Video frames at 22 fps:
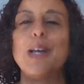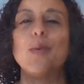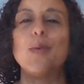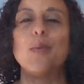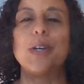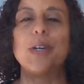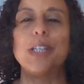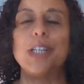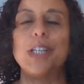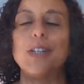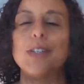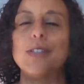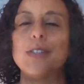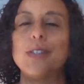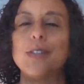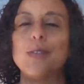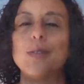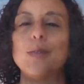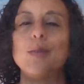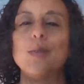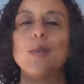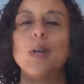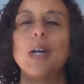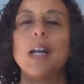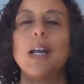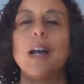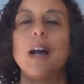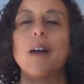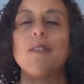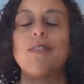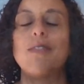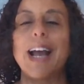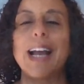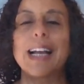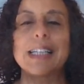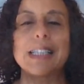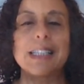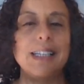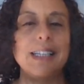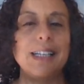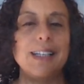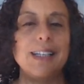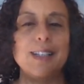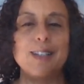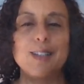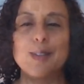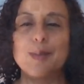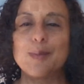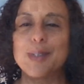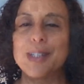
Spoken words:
We're here to do vaccines.